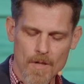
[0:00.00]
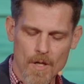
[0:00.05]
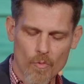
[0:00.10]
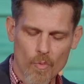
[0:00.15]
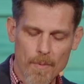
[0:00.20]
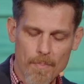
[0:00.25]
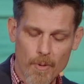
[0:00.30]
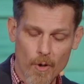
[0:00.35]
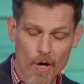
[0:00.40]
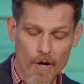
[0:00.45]

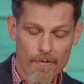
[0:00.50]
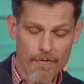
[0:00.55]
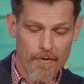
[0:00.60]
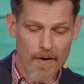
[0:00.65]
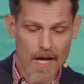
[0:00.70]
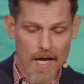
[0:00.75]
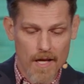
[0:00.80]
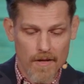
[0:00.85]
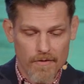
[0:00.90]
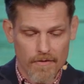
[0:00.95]
We put our
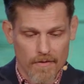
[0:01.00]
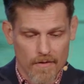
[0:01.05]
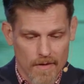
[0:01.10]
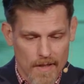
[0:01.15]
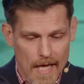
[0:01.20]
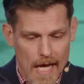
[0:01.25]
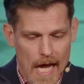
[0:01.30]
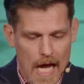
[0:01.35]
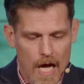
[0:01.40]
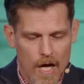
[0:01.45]
faith
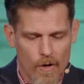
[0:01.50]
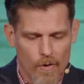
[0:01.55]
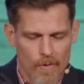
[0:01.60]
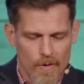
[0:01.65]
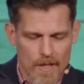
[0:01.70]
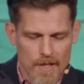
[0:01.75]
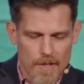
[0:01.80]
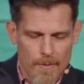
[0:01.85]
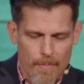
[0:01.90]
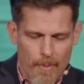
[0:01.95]

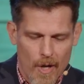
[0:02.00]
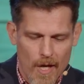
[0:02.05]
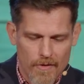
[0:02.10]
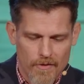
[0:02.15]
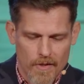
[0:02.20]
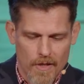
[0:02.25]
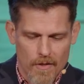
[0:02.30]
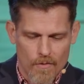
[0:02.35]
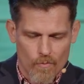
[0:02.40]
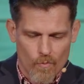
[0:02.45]
now in the
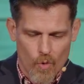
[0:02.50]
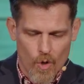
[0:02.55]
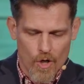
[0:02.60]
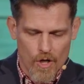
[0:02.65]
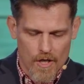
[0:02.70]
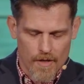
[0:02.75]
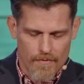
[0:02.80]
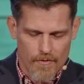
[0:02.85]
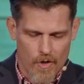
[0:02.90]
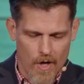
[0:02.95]
present
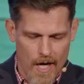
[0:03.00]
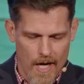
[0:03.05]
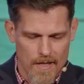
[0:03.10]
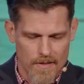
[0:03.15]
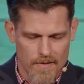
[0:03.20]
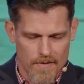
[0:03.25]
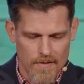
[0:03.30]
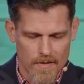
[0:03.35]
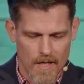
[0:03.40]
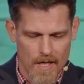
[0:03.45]
work of
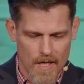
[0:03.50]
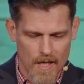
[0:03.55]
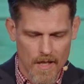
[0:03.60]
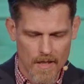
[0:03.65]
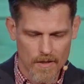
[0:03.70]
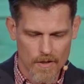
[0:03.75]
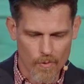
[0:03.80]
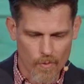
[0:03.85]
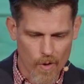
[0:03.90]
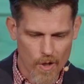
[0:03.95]
Christ,
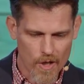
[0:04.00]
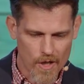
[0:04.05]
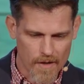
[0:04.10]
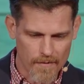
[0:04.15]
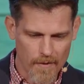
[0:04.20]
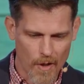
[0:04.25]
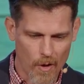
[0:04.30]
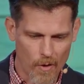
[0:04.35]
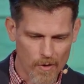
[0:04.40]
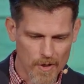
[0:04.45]
the work
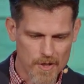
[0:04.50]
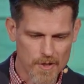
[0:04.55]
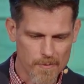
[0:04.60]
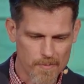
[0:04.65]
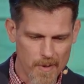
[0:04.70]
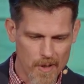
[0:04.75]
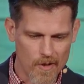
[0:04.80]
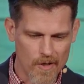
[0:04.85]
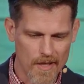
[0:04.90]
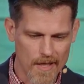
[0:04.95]
of the Holy
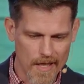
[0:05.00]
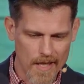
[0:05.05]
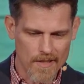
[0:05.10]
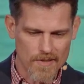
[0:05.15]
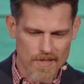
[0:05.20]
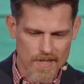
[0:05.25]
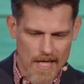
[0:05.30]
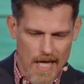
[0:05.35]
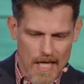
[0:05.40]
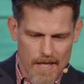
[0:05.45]
Spirit
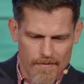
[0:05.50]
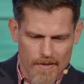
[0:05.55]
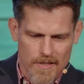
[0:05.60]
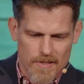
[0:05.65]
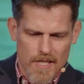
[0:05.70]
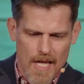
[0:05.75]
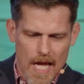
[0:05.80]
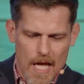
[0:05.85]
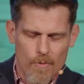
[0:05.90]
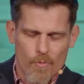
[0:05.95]
inside of
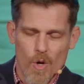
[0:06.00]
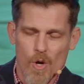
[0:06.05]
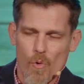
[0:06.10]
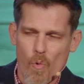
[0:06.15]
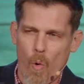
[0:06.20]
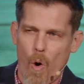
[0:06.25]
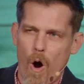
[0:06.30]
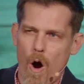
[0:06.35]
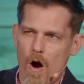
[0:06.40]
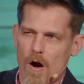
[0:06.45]
us, and we
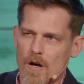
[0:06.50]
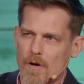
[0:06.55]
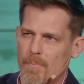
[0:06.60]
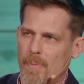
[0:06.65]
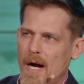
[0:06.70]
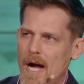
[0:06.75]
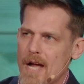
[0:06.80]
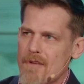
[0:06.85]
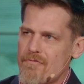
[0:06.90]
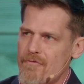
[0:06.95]
walk
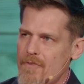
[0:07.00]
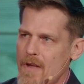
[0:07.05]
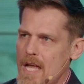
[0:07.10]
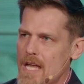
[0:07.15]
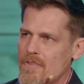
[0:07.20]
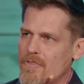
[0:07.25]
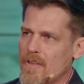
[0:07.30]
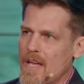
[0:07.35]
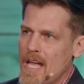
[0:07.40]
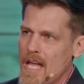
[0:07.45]
by
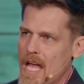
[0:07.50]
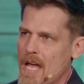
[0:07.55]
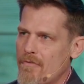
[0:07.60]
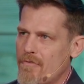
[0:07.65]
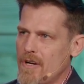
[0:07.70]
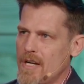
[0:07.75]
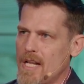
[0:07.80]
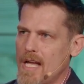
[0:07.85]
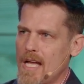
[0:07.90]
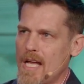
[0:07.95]
faith
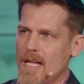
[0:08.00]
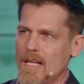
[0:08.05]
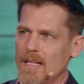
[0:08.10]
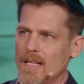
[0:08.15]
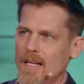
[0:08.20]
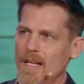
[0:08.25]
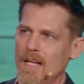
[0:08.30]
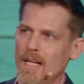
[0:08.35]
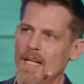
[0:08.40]
every day.